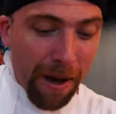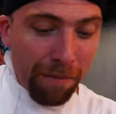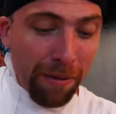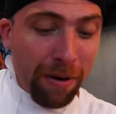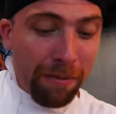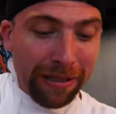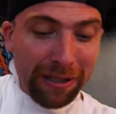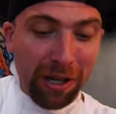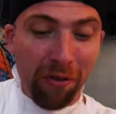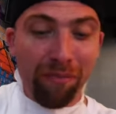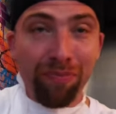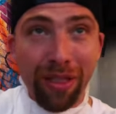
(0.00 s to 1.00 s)
I'm limiting
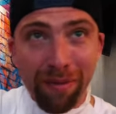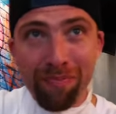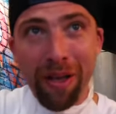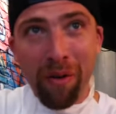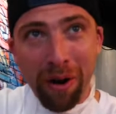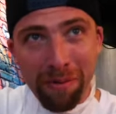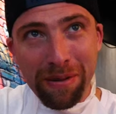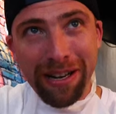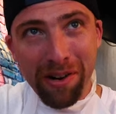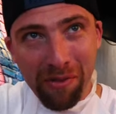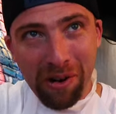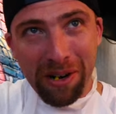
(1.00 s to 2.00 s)
myself. I want to be
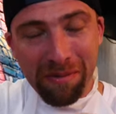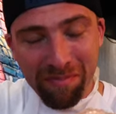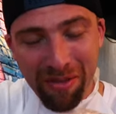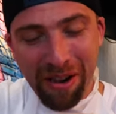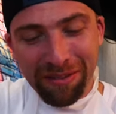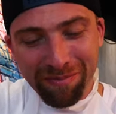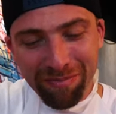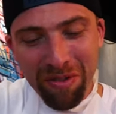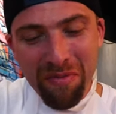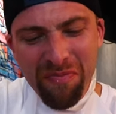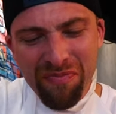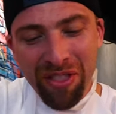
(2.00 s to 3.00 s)
careful here.
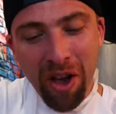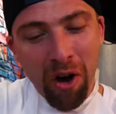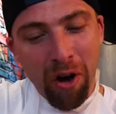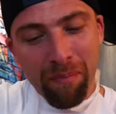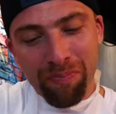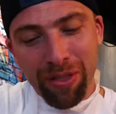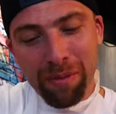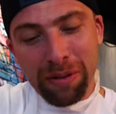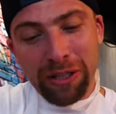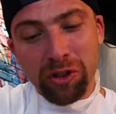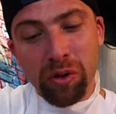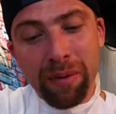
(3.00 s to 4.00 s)
Oh, but
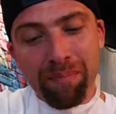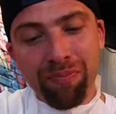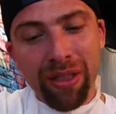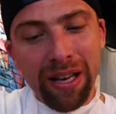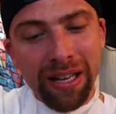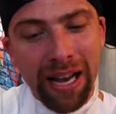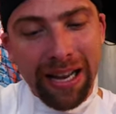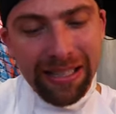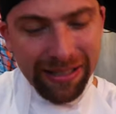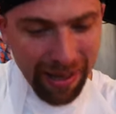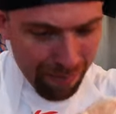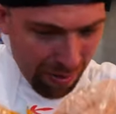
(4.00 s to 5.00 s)
the shrimp. I
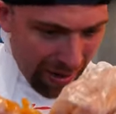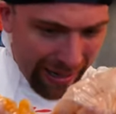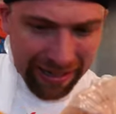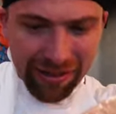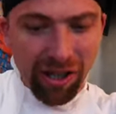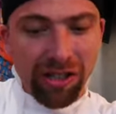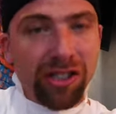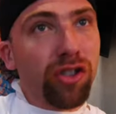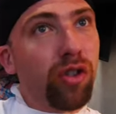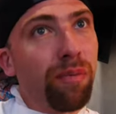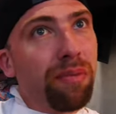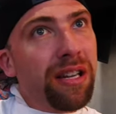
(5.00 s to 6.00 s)
guess they put like a dozen
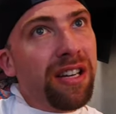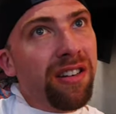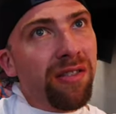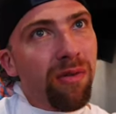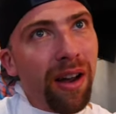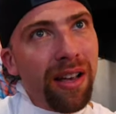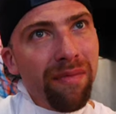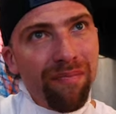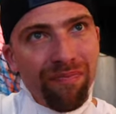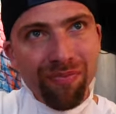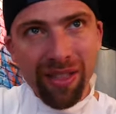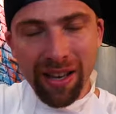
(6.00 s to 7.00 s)
shrimp in here, right?
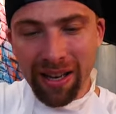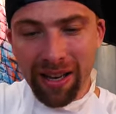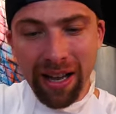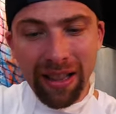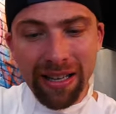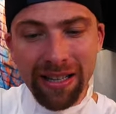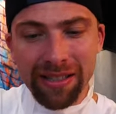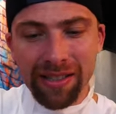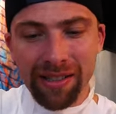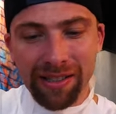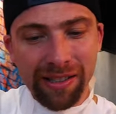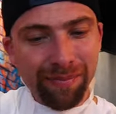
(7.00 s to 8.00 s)
Yeah. At least,
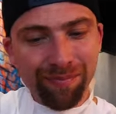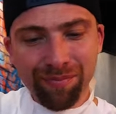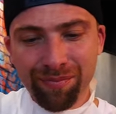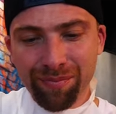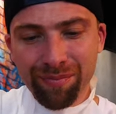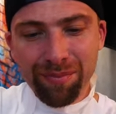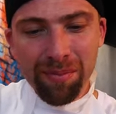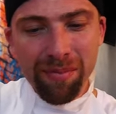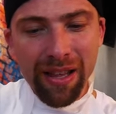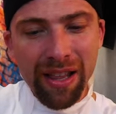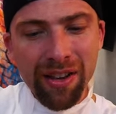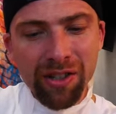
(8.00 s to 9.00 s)
because
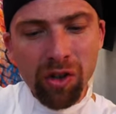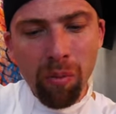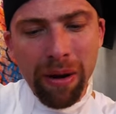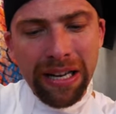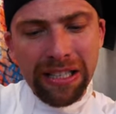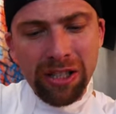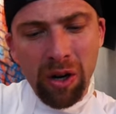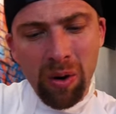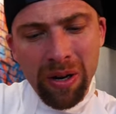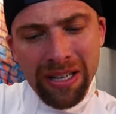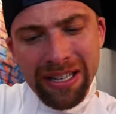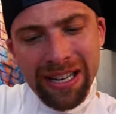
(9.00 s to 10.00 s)
there's so many.
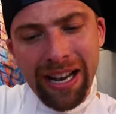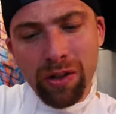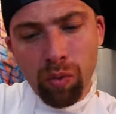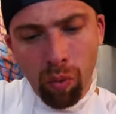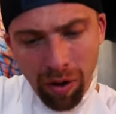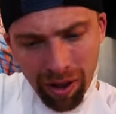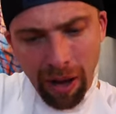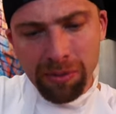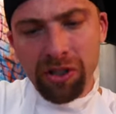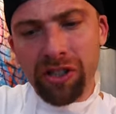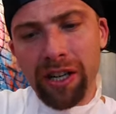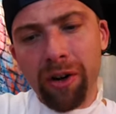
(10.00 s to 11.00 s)
So it's one
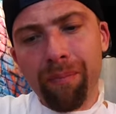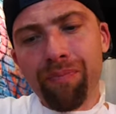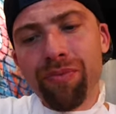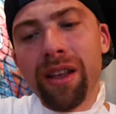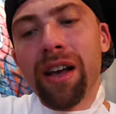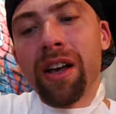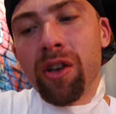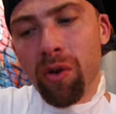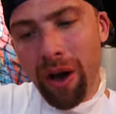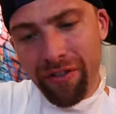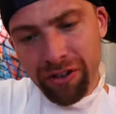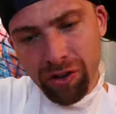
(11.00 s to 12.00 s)
lobster tail.
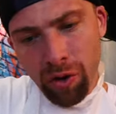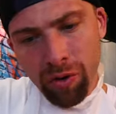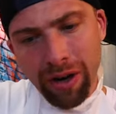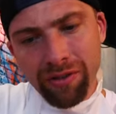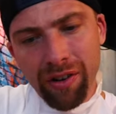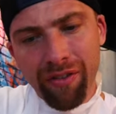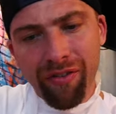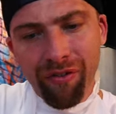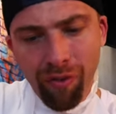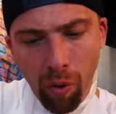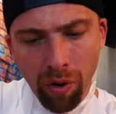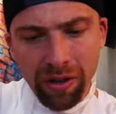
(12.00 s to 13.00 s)
You have the stone crabs. You have
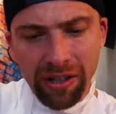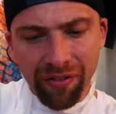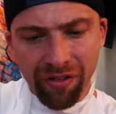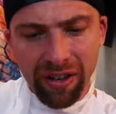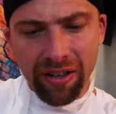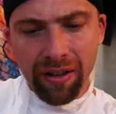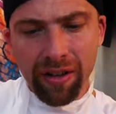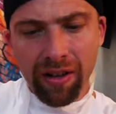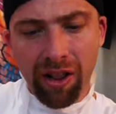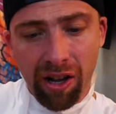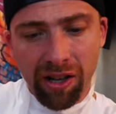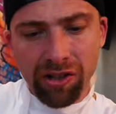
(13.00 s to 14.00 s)
four different
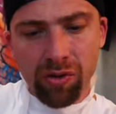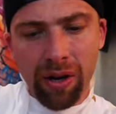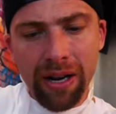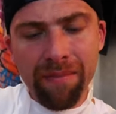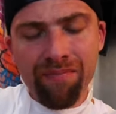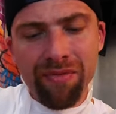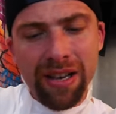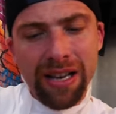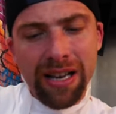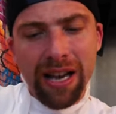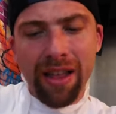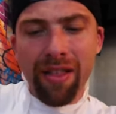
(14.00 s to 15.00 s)
claws, right?
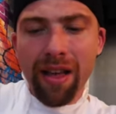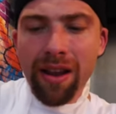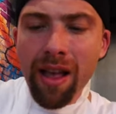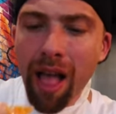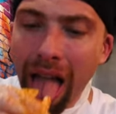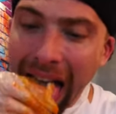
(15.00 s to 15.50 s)
And then